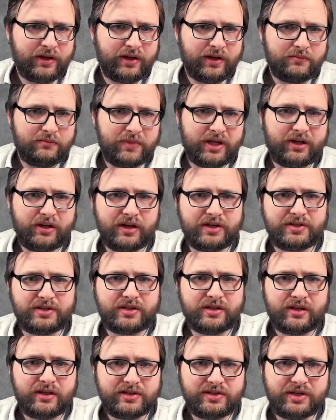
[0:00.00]
because
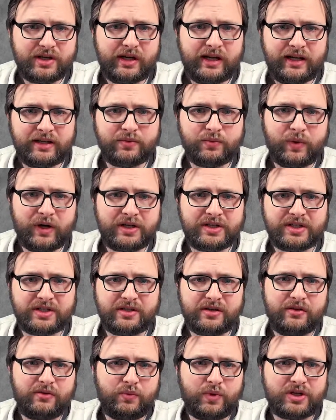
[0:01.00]
Sealand Watch
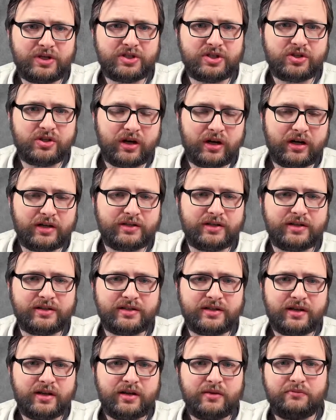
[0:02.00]
was started
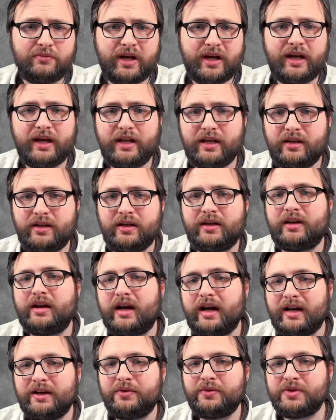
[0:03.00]
by a
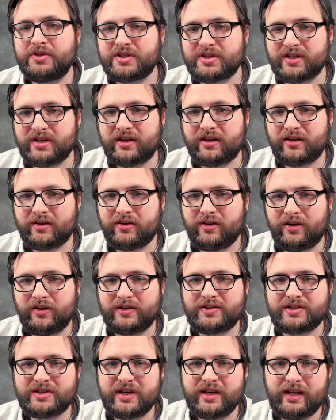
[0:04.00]
guy who is called
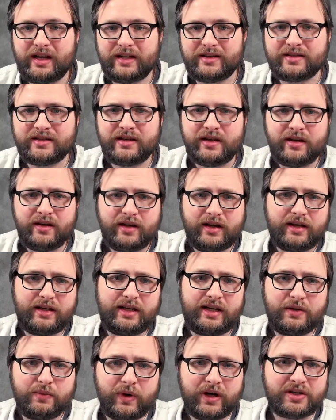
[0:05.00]
Sealand, and
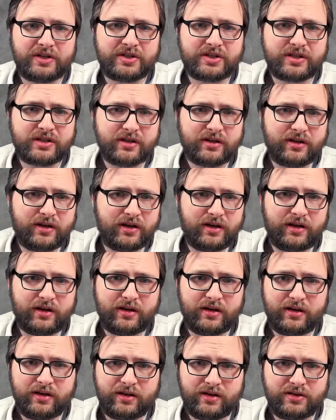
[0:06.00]
he was
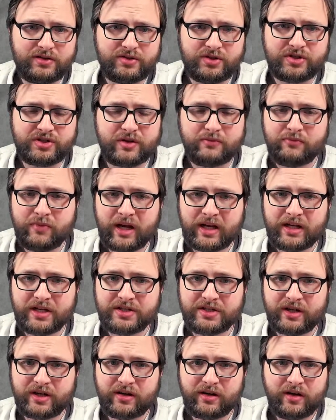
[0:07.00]
just a
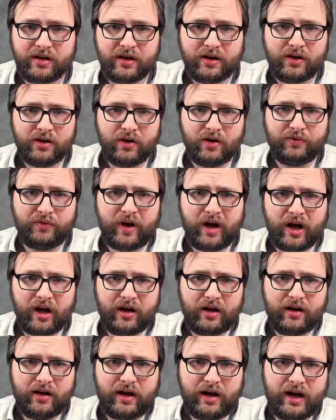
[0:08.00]
manager of
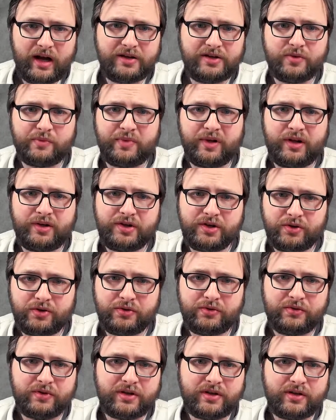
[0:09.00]

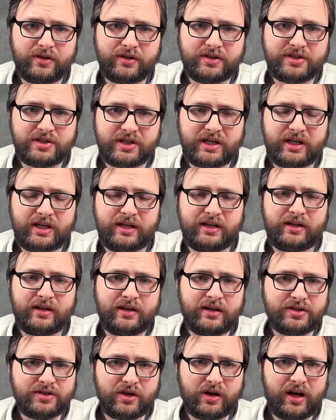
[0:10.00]
IWC.
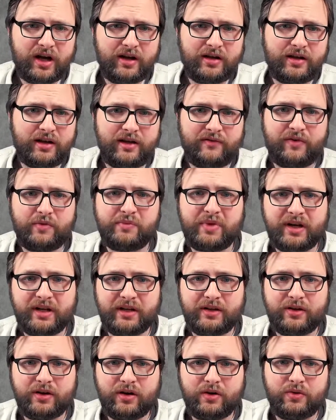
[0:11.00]
So everybody
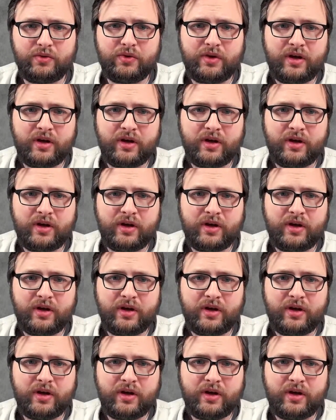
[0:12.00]
know